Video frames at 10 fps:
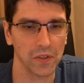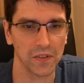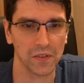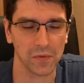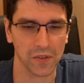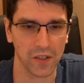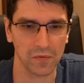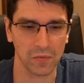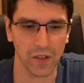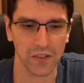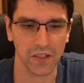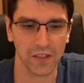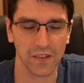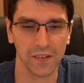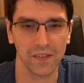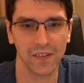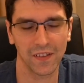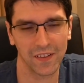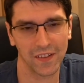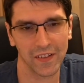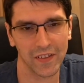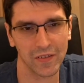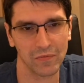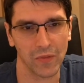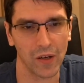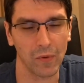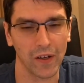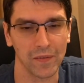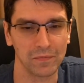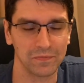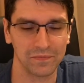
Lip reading: please subscribe to my channel. Bye bye.